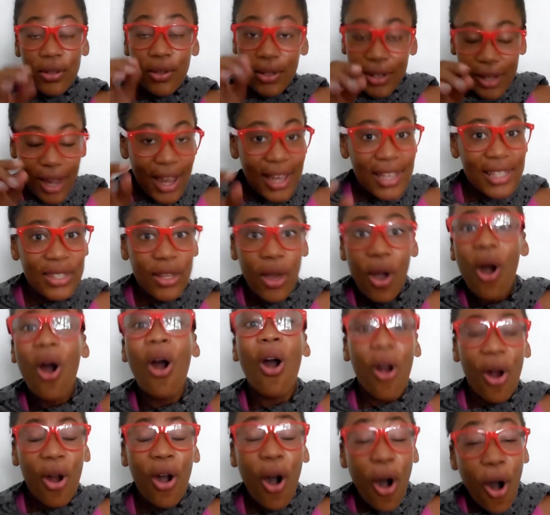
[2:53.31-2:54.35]
You guys
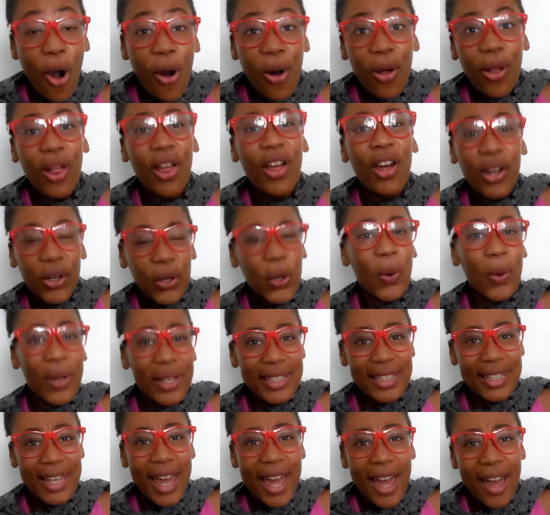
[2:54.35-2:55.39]
are all
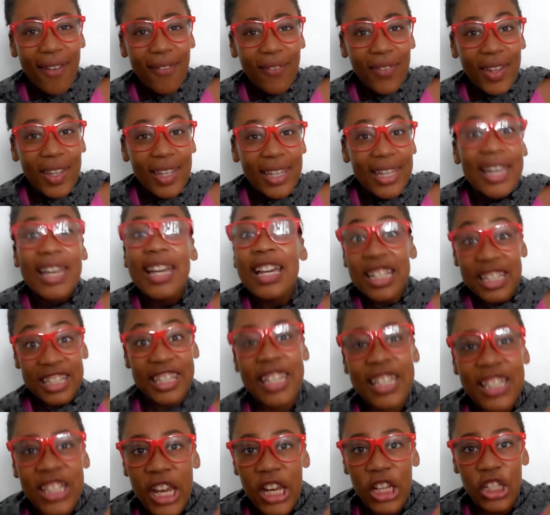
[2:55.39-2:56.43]
going to have
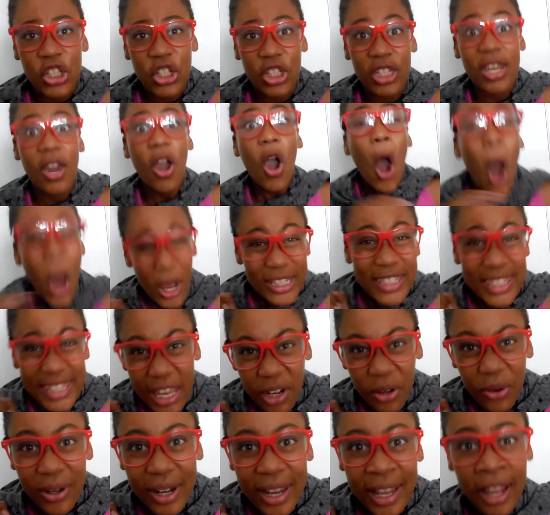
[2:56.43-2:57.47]
detention on
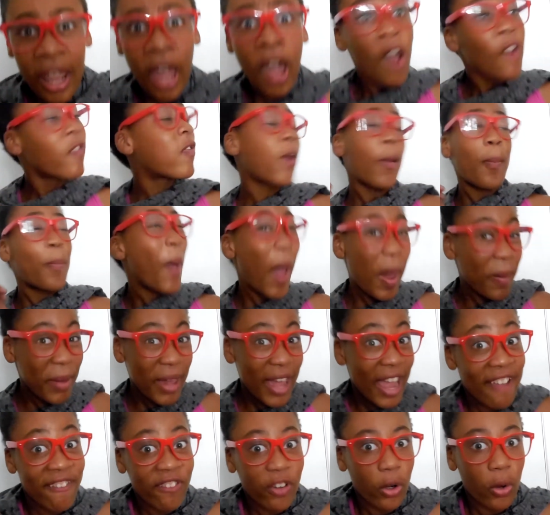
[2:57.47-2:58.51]
Saturday for your bad
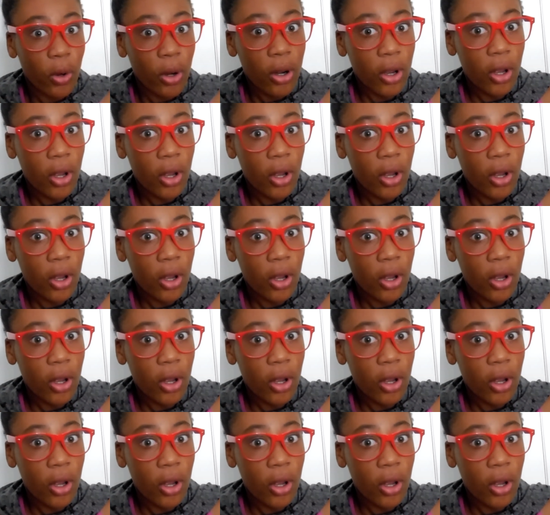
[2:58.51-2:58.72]
behavior.